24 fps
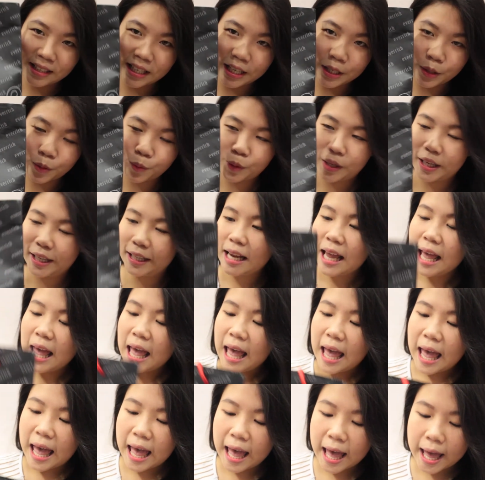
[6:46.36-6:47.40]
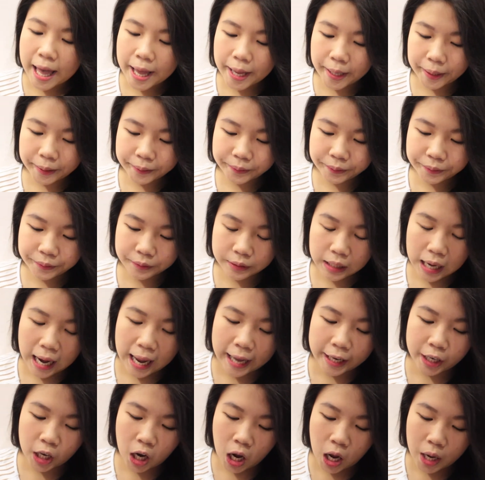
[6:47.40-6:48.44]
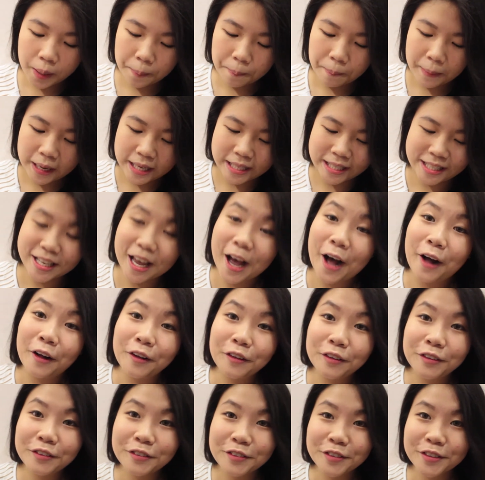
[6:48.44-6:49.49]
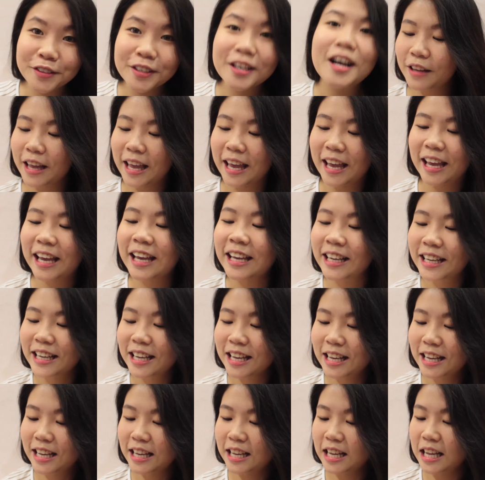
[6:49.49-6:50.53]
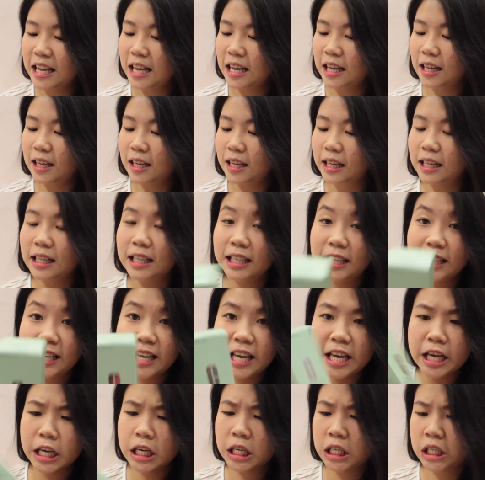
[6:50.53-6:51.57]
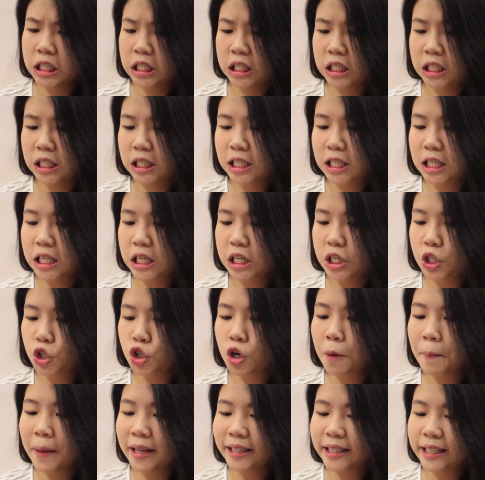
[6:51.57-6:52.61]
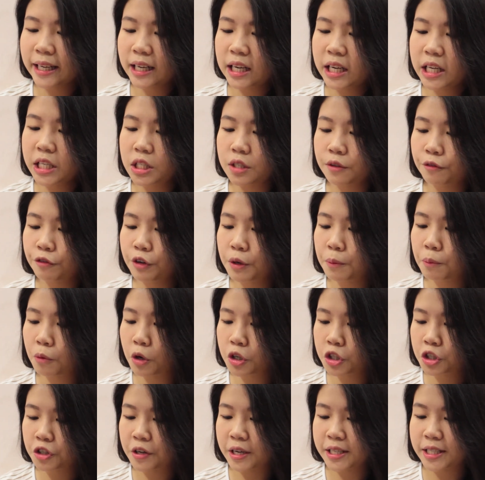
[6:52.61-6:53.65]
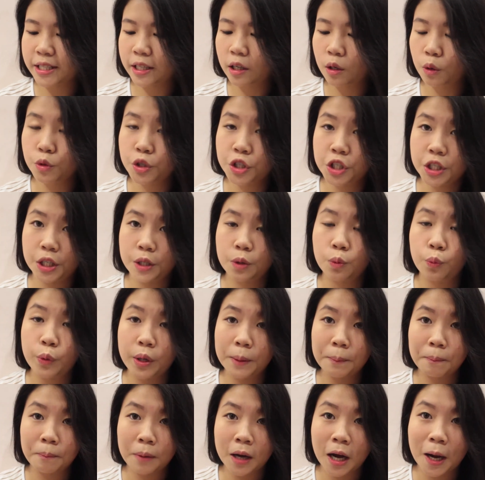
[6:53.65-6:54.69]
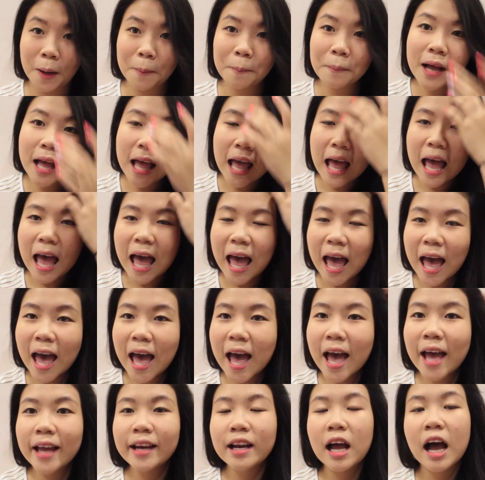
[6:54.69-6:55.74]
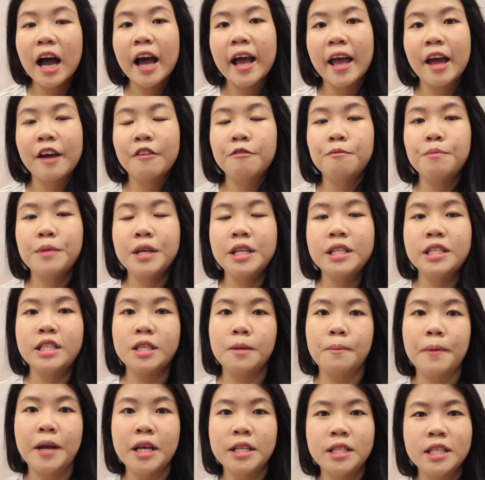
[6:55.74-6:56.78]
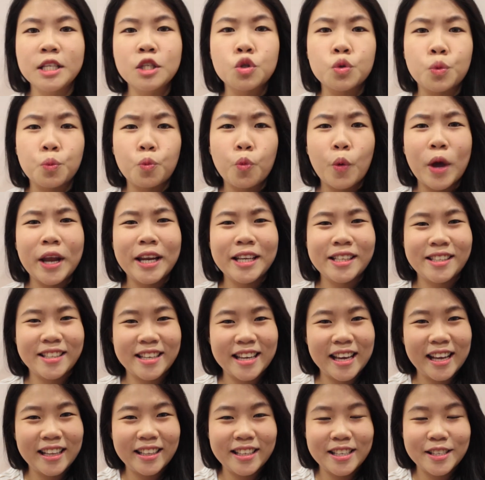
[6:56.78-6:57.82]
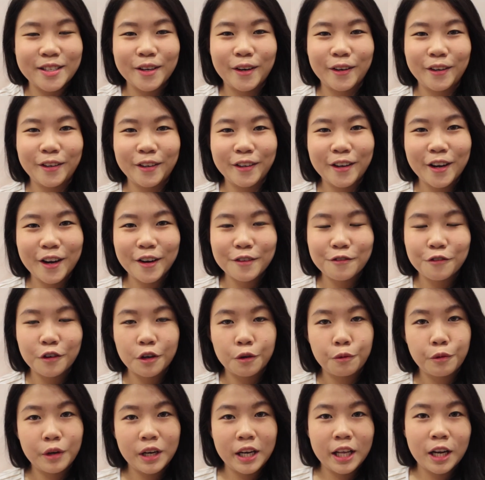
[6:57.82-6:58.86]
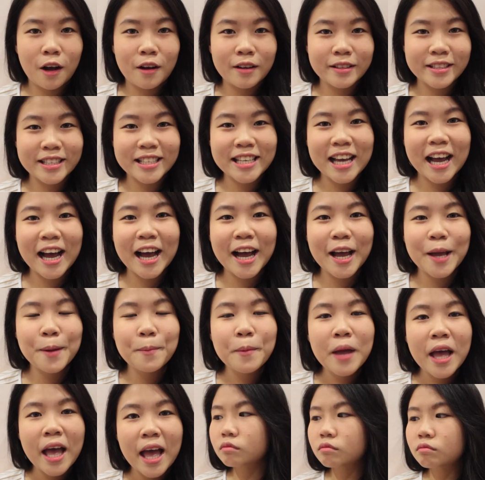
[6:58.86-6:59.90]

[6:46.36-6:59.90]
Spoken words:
this one, and I got myself a Clinique dramatically different moisturizing lotion with palm, and I have been debating to whether to get this or not for a really long time.